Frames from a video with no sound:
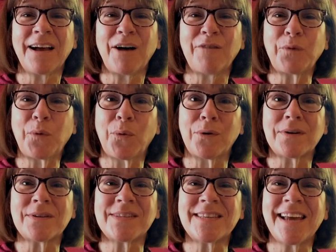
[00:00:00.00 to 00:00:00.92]
Of
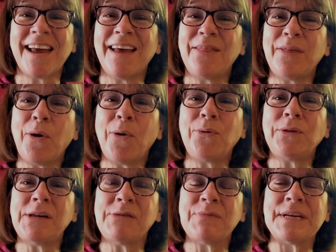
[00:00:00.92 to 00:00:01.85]
course, the
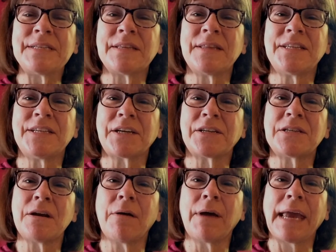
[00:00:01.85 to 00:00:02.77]
only reason the
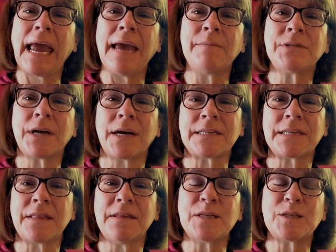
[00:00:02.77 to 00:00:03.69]
dictionary came to
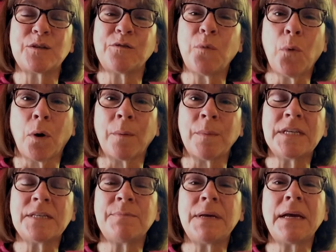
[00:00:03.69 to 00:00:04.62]
us in this form
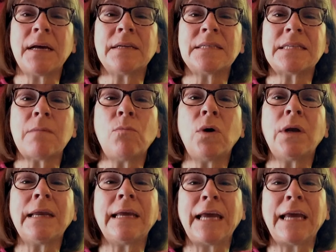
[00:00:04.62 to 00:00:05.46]
is because someone